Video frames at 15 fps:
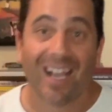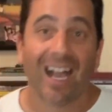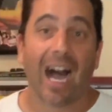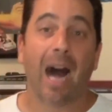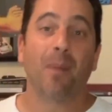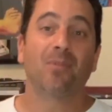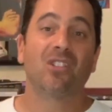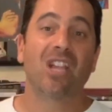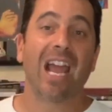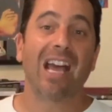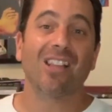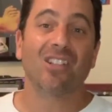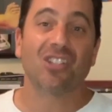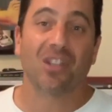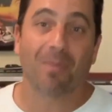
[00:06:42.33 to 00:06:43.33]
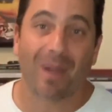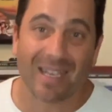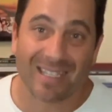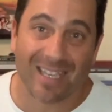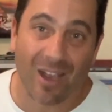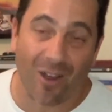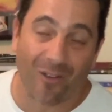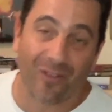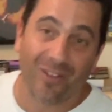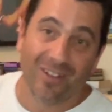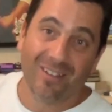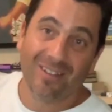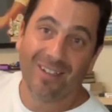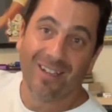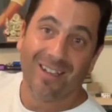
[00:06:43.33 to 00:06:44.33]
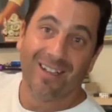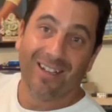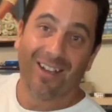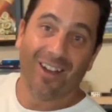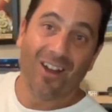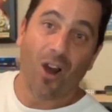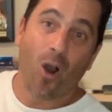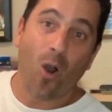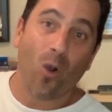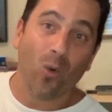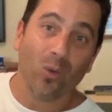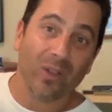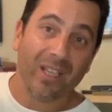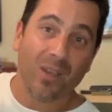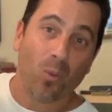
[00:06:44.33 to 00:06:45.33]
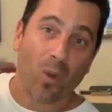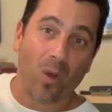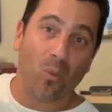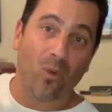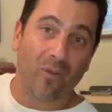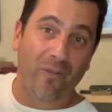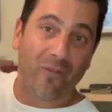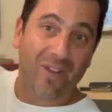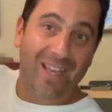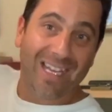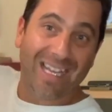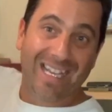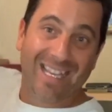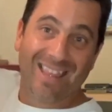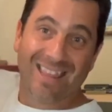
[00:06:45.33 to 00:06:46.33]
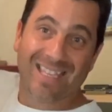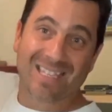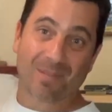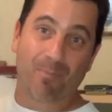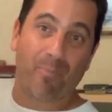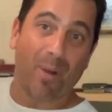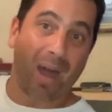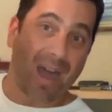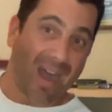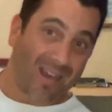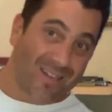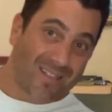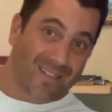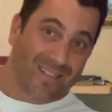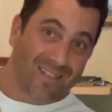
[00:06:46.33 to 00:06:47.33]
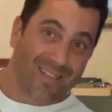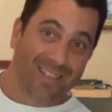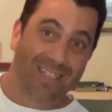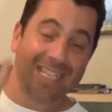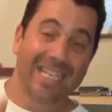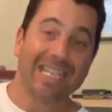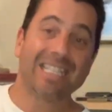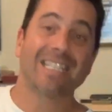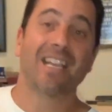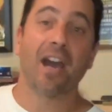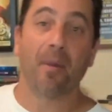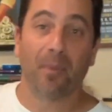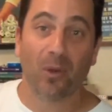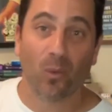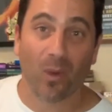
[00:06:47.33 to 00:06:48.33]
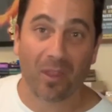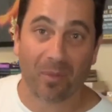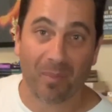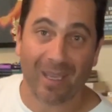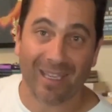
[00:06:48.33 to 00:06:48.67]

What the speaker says: I'm challenging myself. Only what will fit in this box is coming with me.